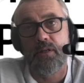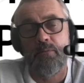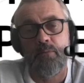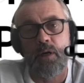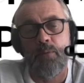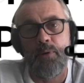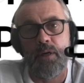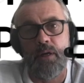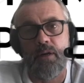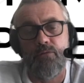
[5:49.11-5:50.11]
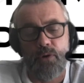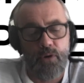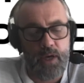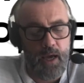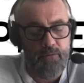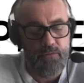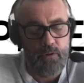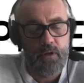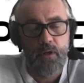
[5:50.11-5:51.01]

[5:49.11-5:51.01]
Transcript: in my opinion, if we're not careful,